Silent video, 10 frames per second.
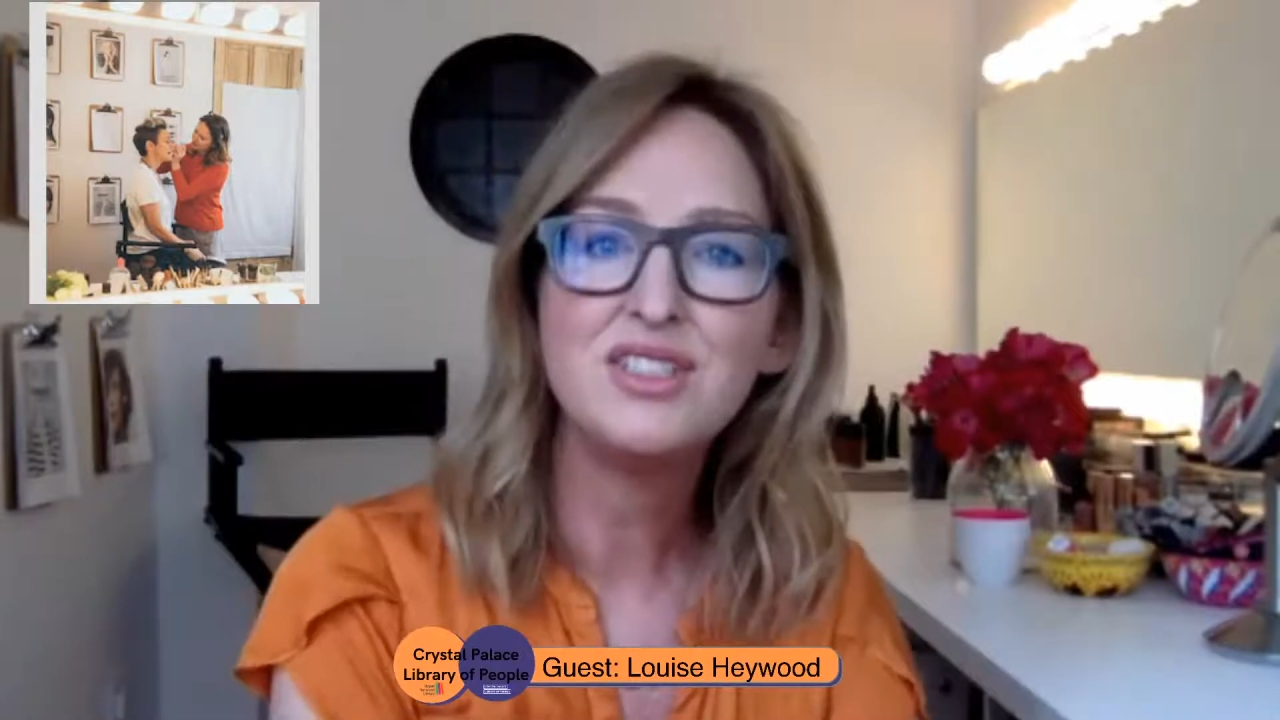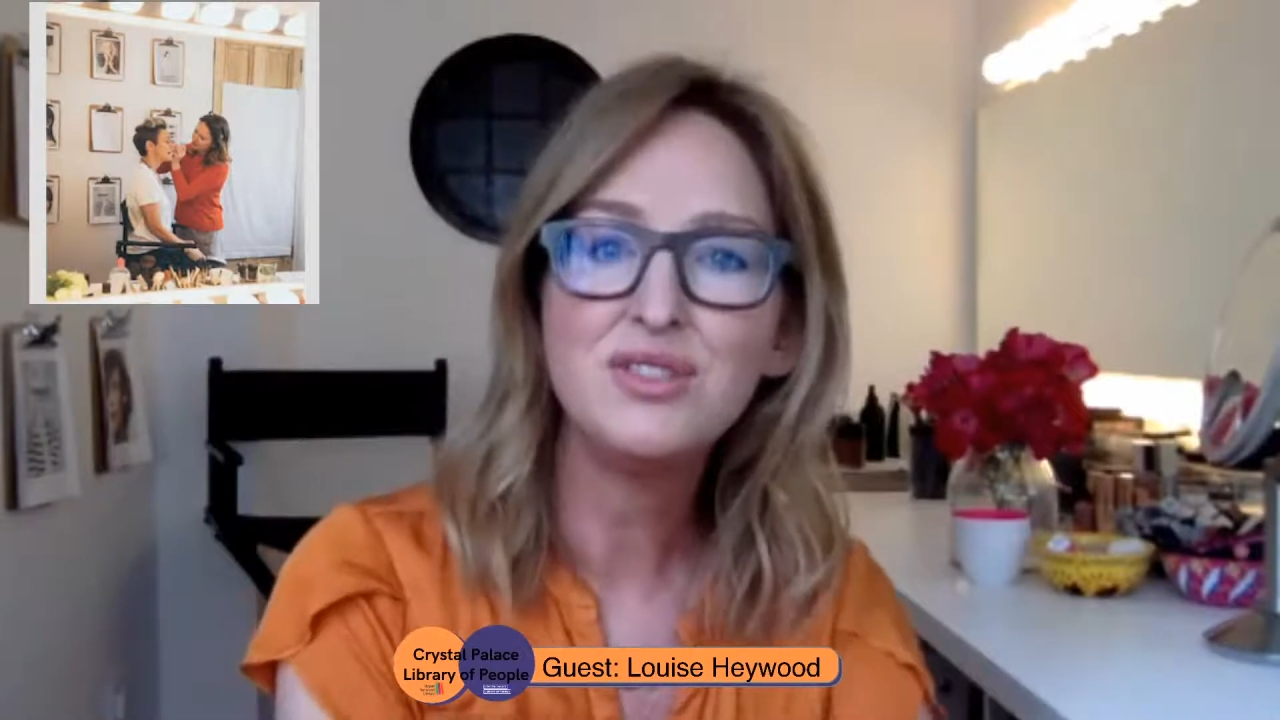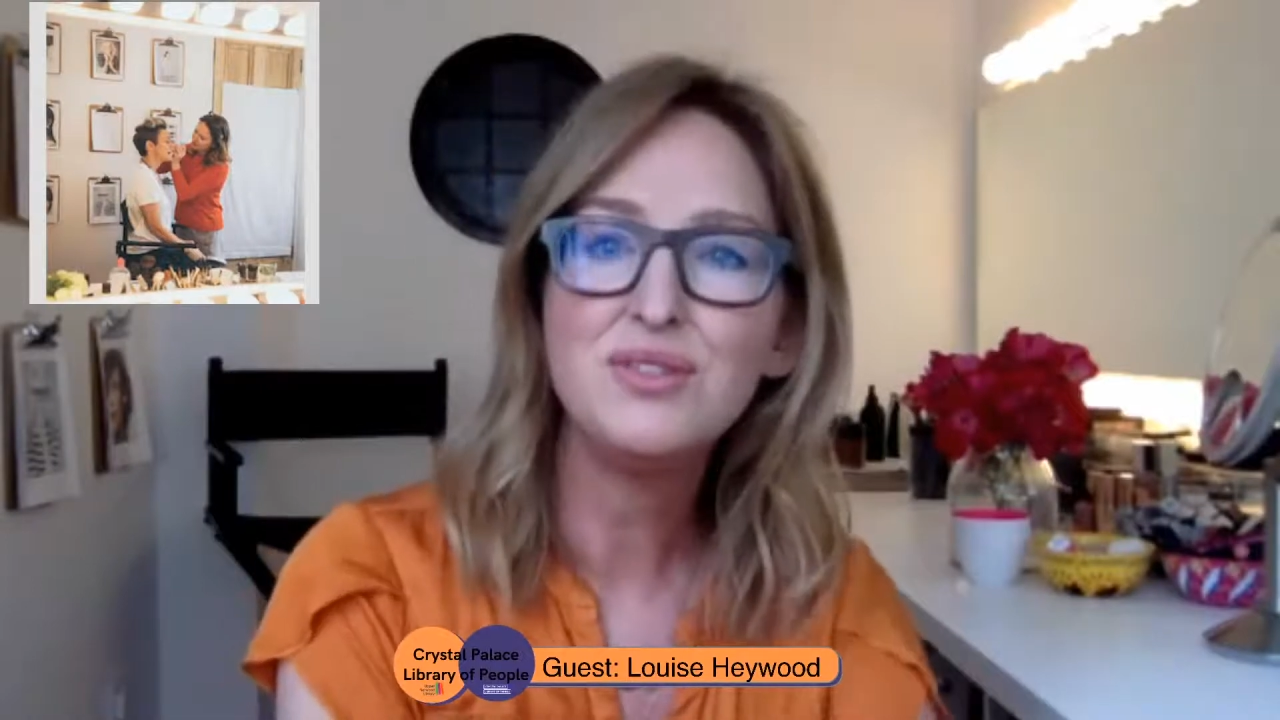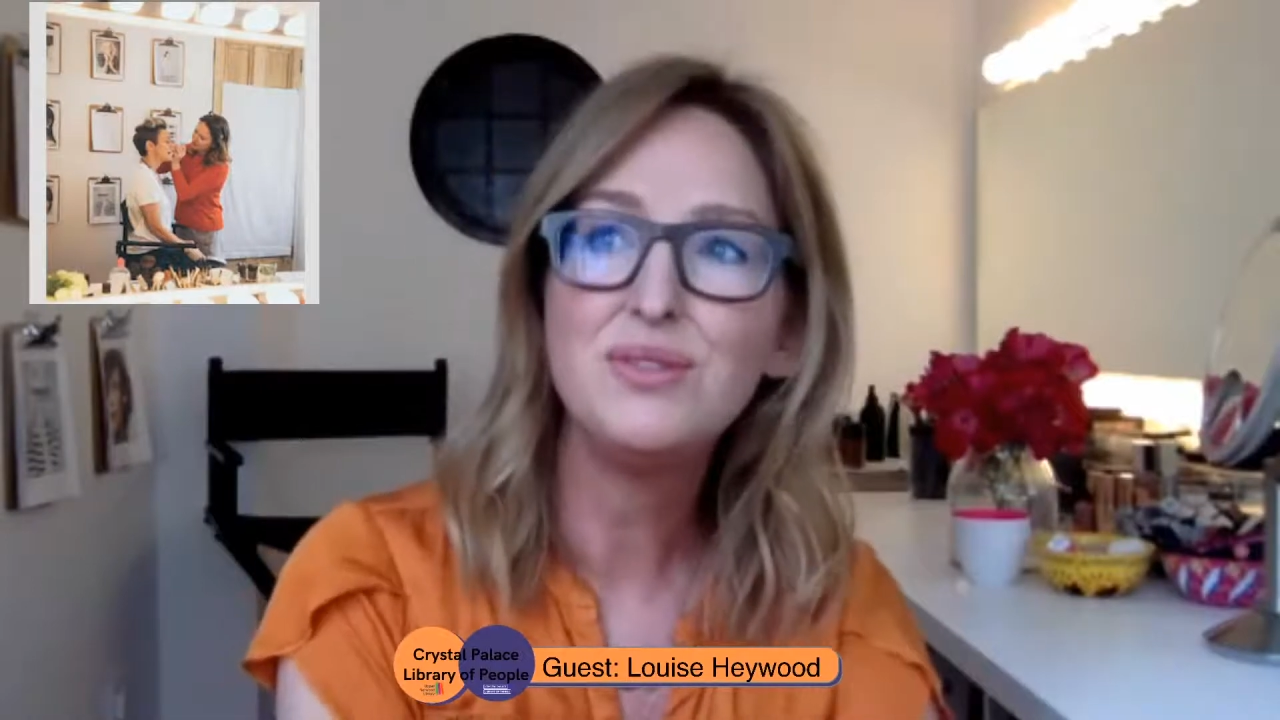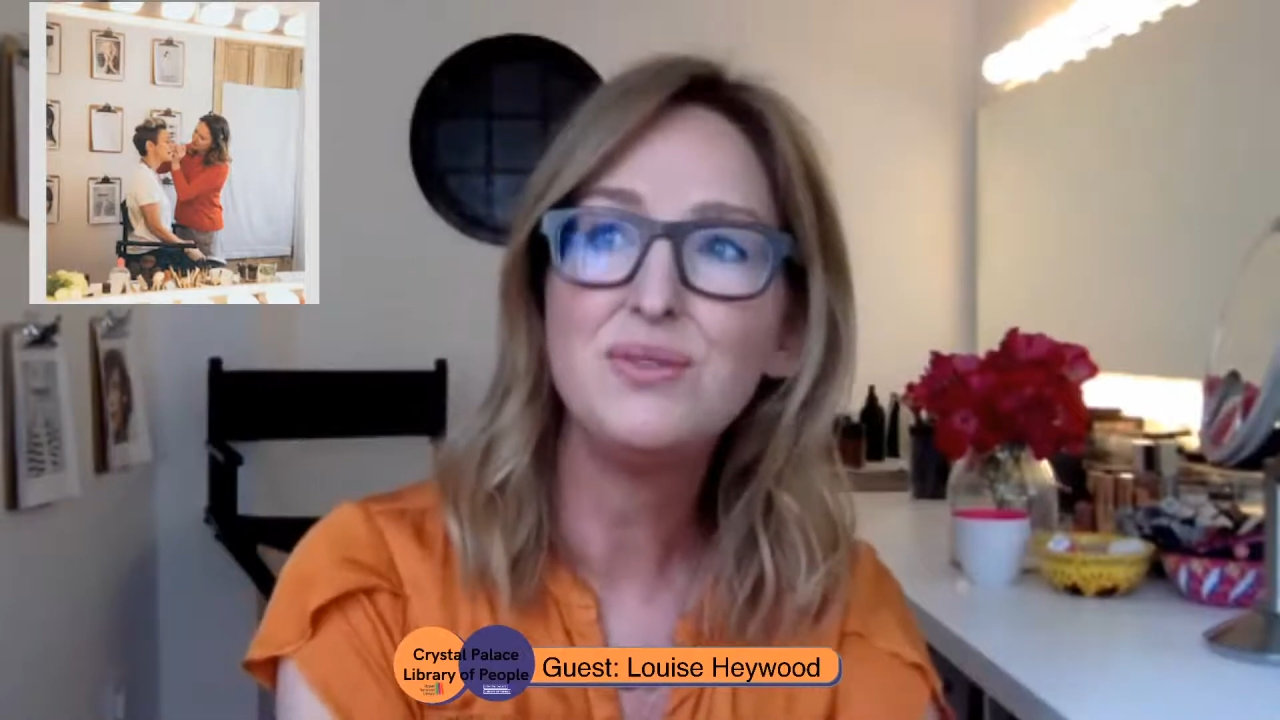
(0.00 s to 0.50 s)
I
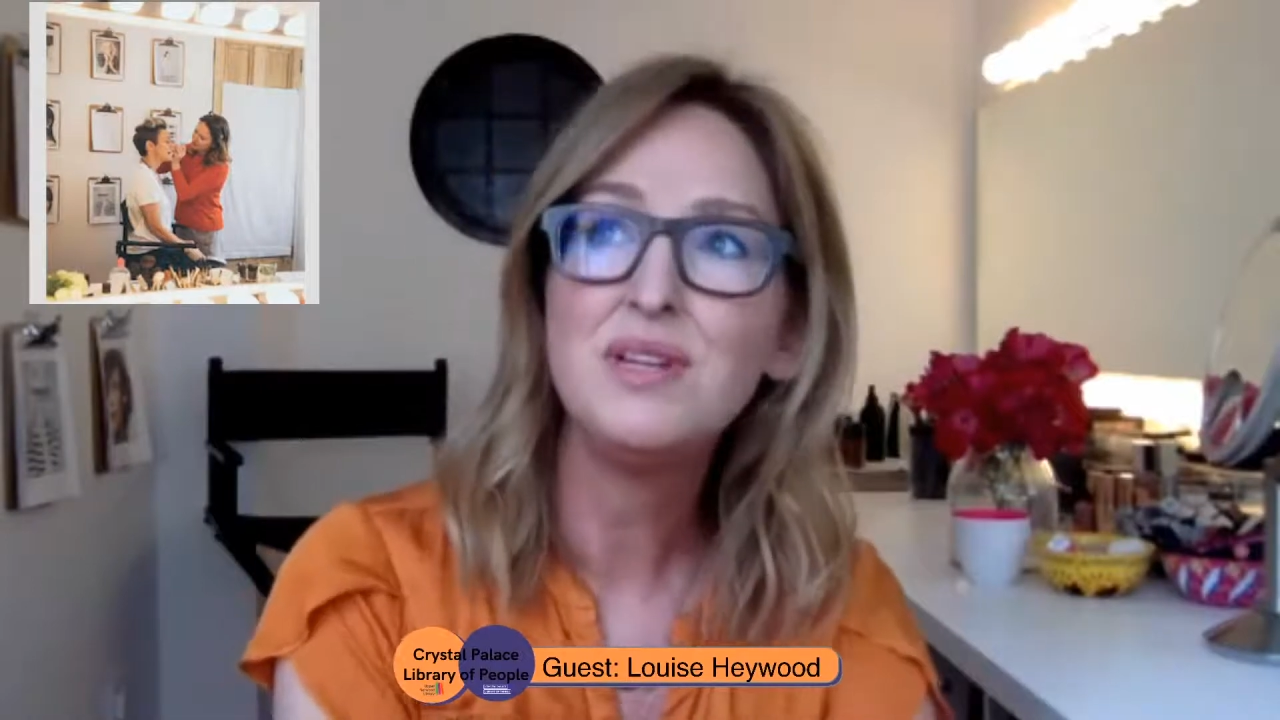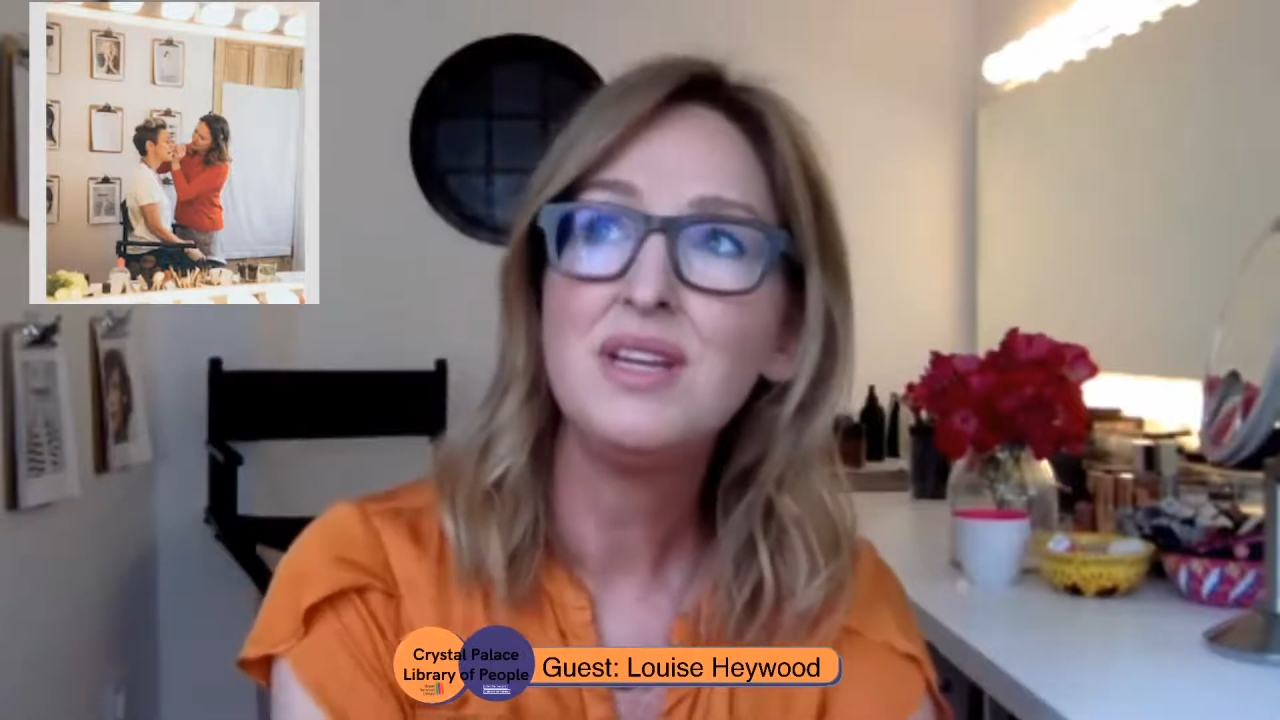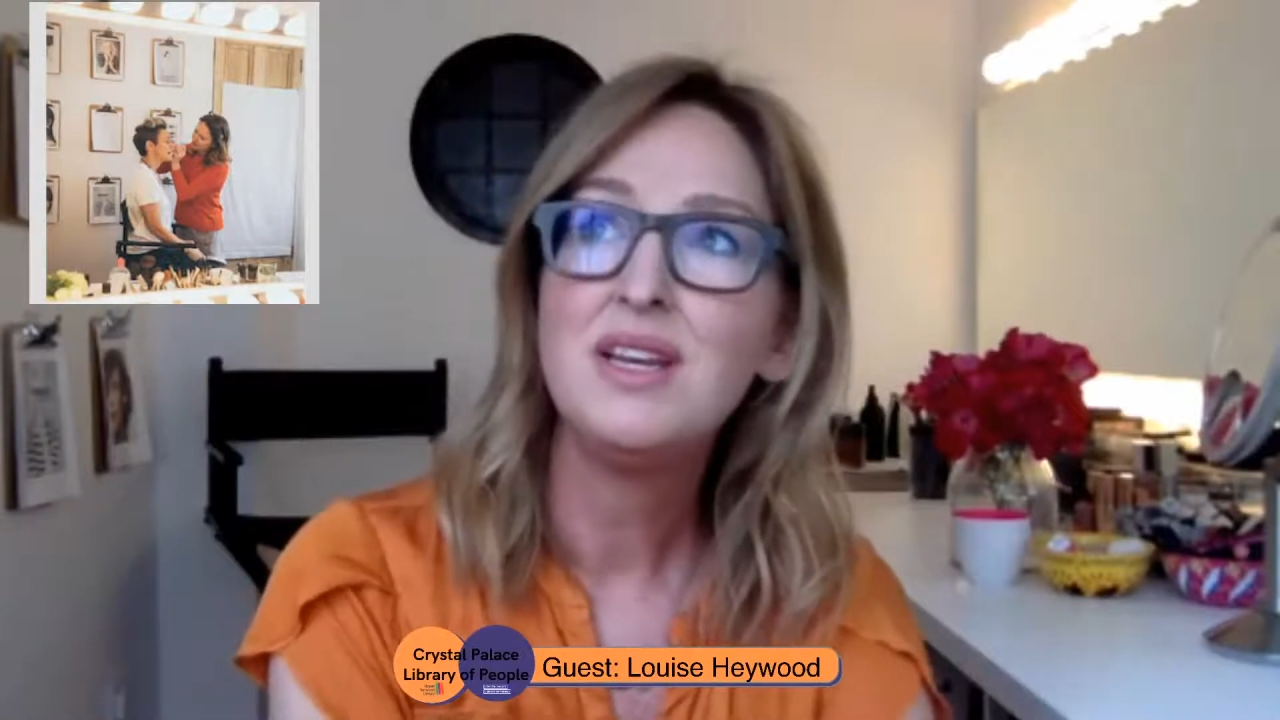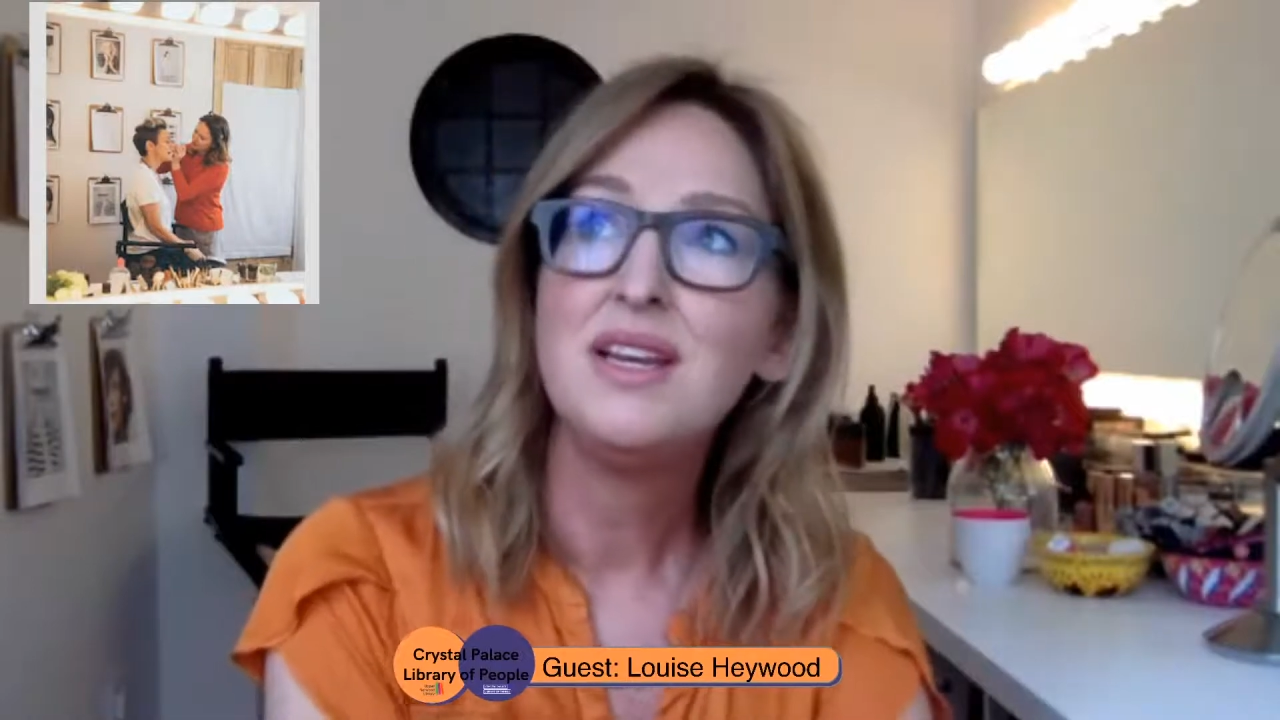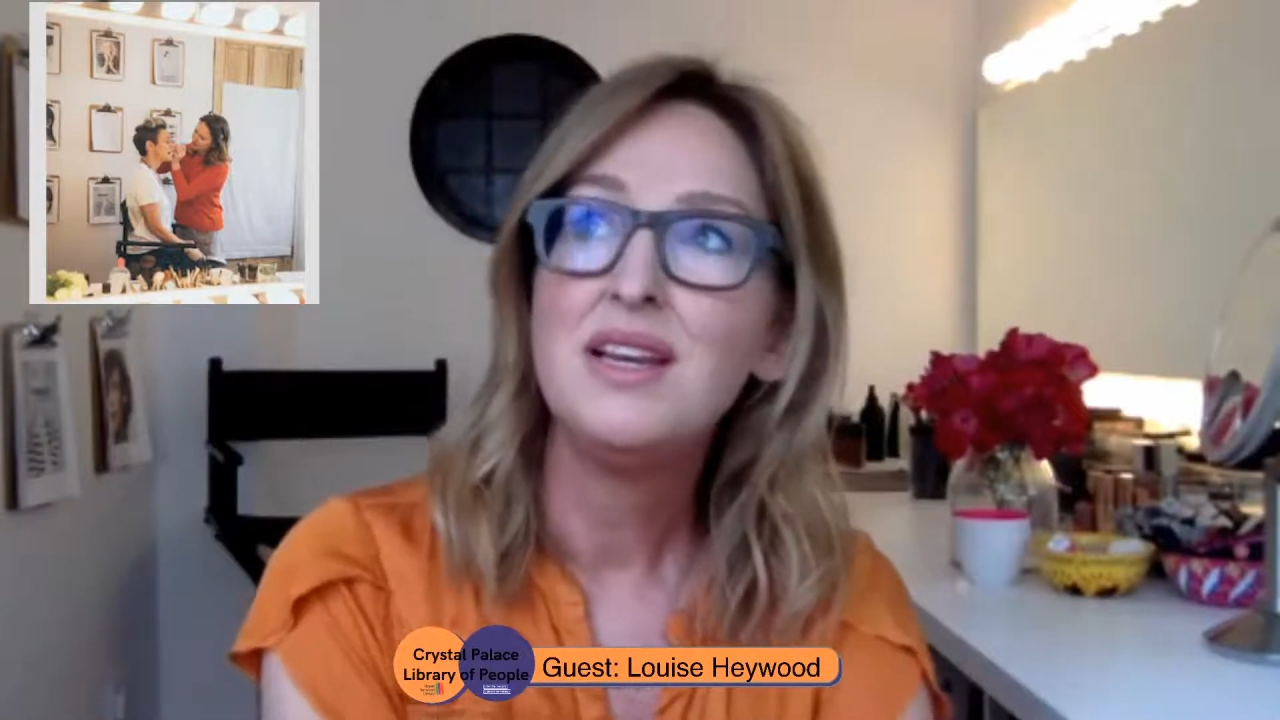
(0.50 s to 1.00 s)
do
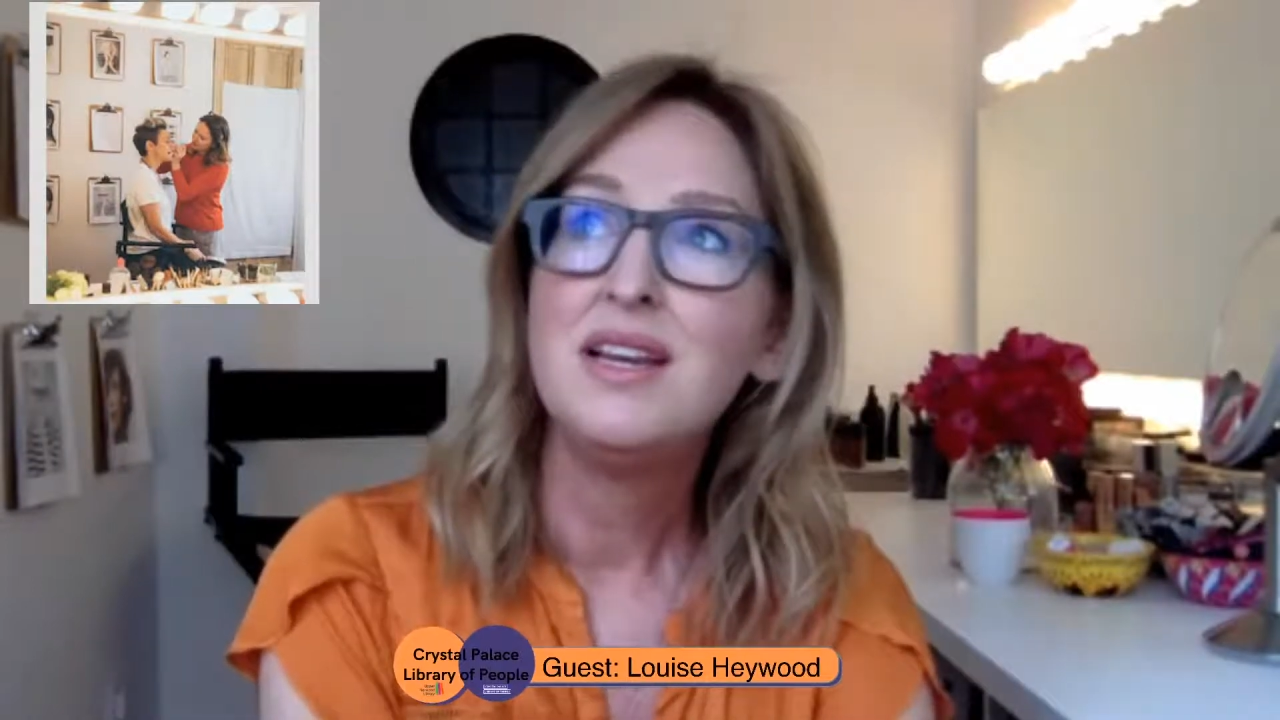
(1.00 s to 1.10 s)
